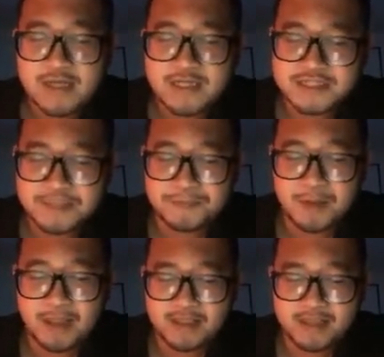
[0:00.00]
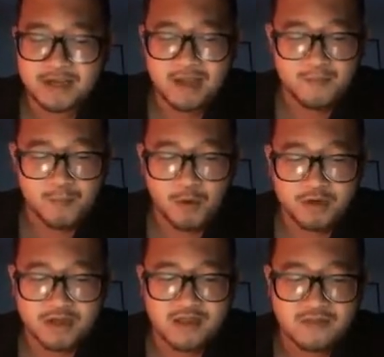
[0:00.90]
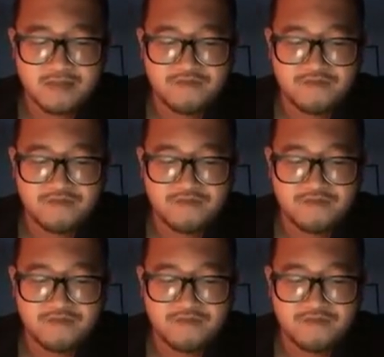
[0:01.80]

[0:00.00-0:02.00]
stipulated the importance of